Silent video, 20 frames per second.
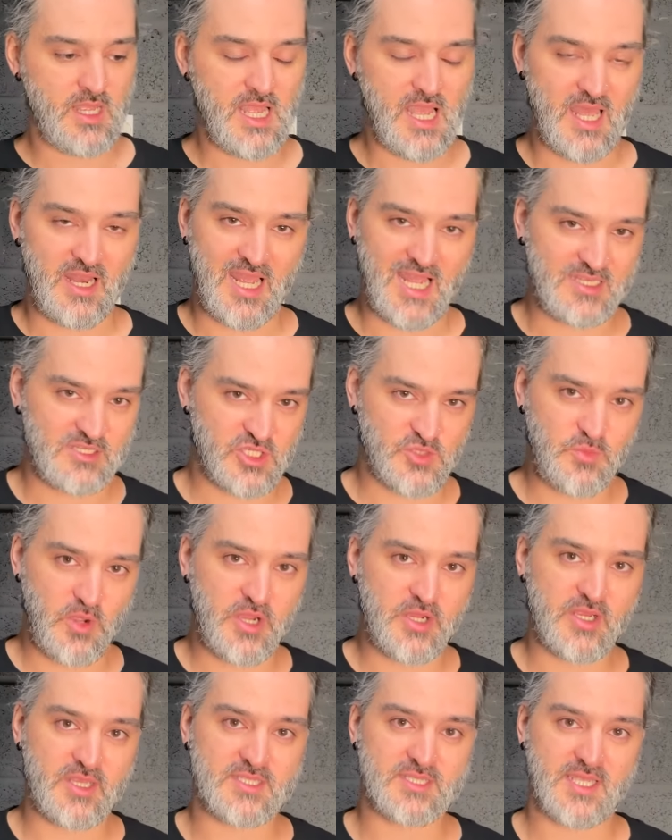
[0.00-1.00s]
And I hadn't
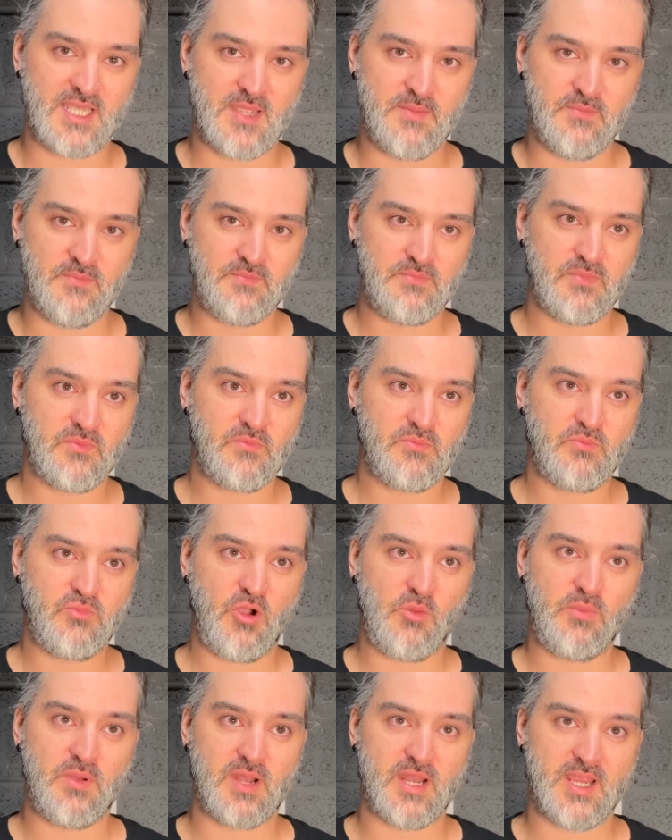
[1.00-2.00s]
spoken to him
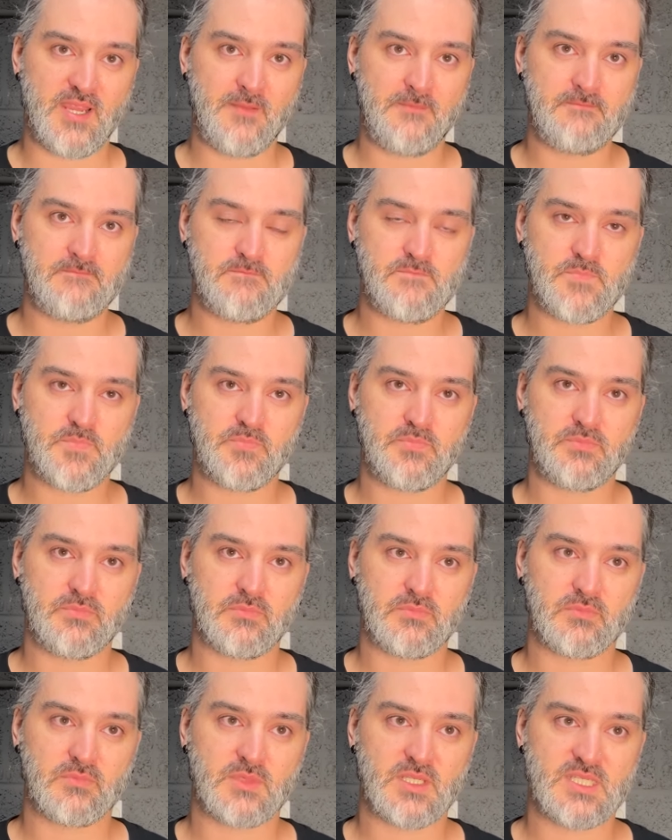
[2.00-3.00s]
properly
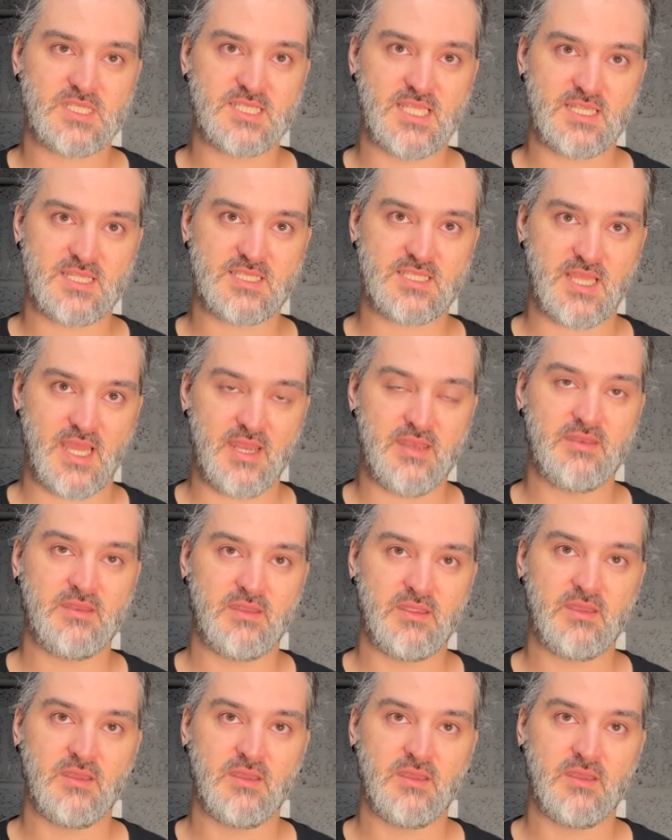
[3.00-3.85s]
since then.